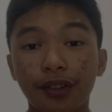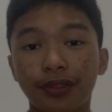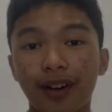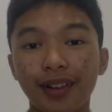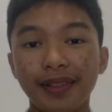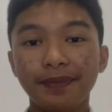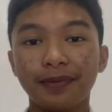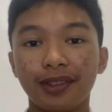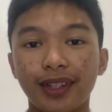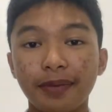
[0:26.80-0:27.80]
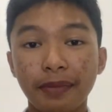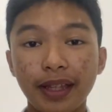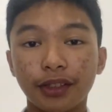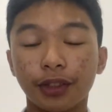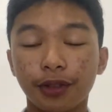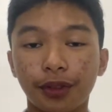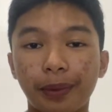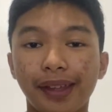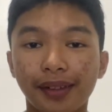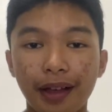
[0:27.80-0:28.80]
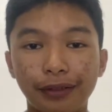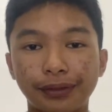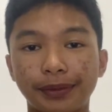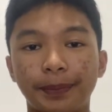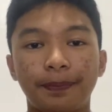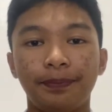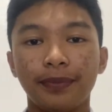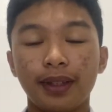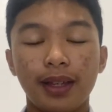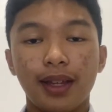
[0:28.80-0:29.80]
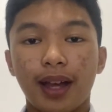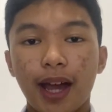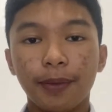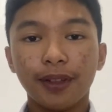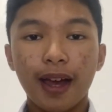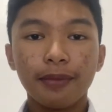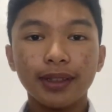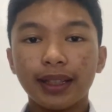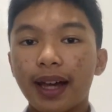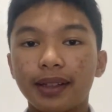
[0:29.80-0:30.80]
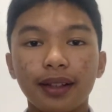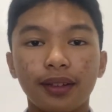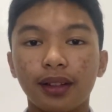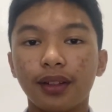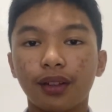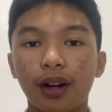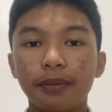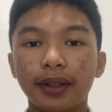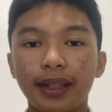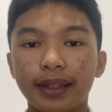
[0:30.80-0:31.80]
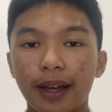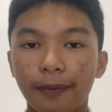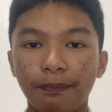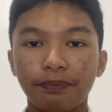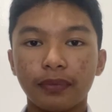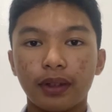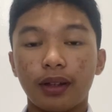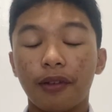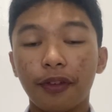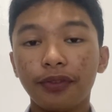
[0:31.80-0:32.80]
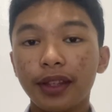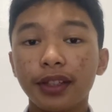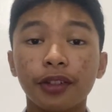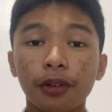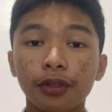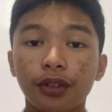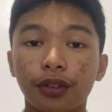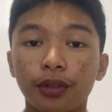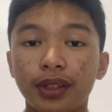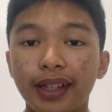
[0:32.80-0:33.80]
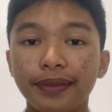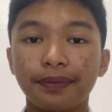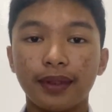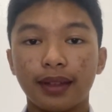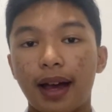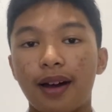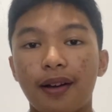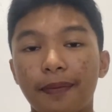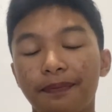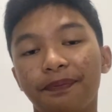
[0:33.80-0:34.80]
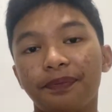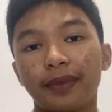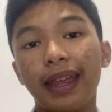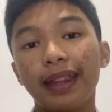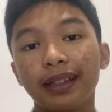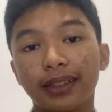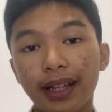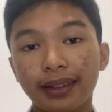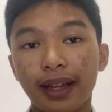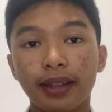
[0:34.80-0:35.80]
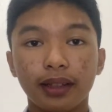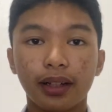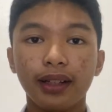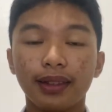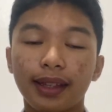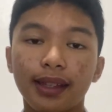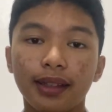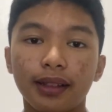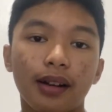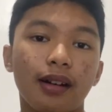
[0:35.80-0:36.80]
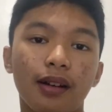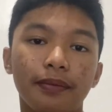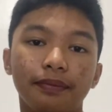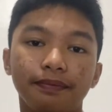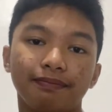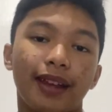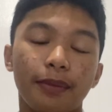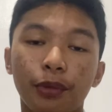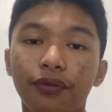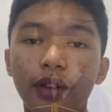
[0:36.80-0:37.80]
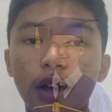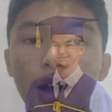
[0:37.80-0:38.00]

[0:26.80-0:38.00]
of all, let me introduce myself. I'm Simon Kenneth Salazar Medina, a 15-year-old student in grade 10 currently and moving